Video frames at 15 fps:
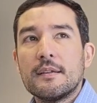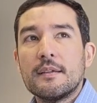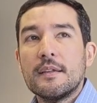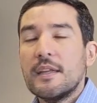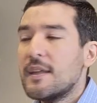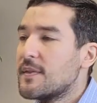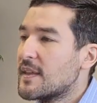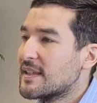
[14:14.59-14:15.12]

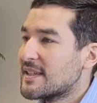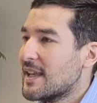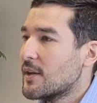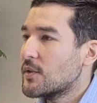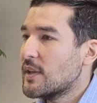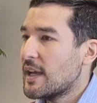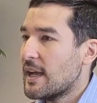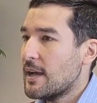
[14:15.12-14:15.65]
in the
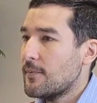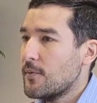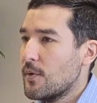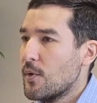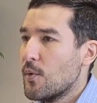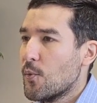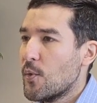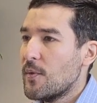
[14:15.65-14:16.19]
second half,
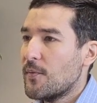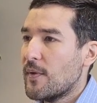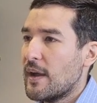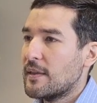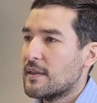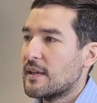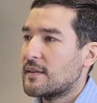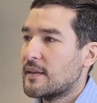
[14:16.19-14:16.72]
we
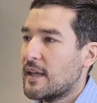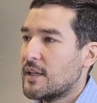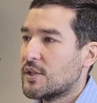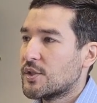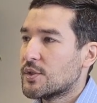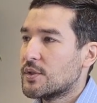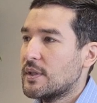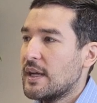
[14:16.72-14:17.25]
find that
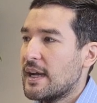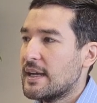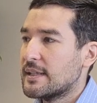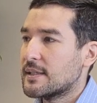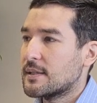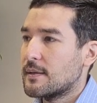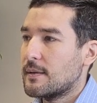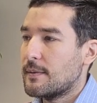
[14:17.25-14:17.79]
nature
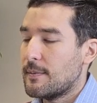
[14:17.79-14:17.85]
has